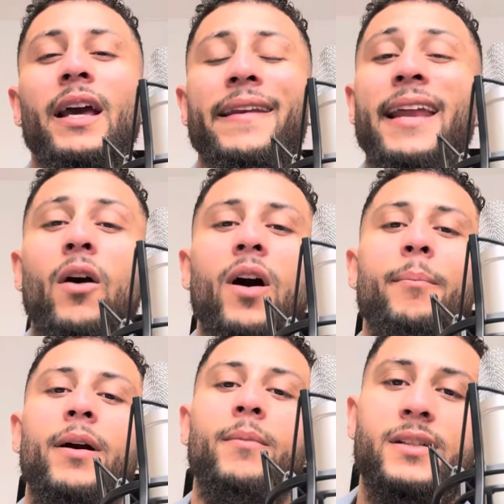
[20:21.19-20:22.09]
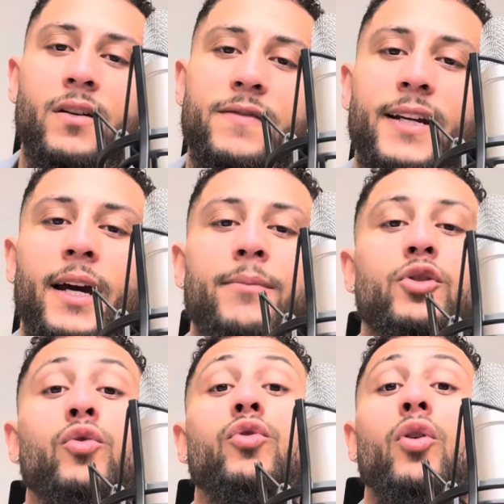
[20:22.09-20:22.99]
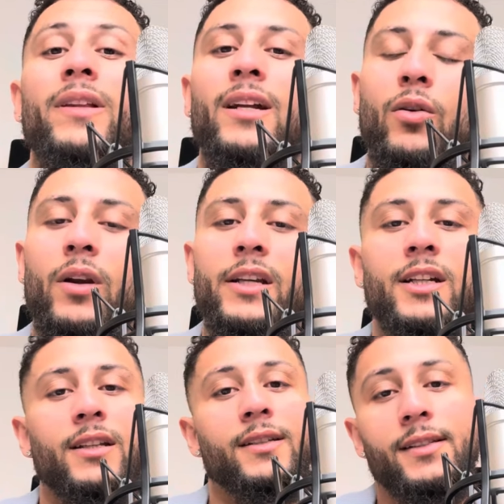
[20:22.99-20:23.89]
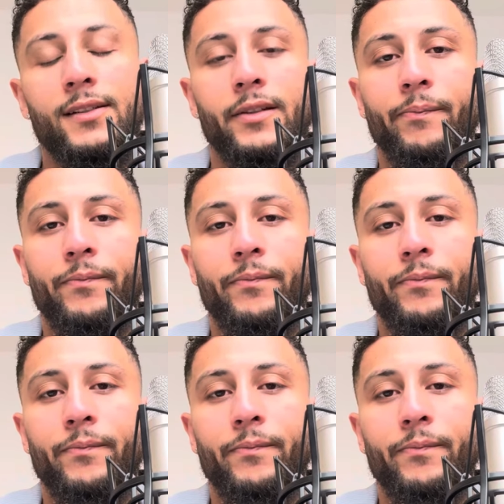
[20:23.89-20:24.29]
Now I'm by myself time to know the knowledge and the system.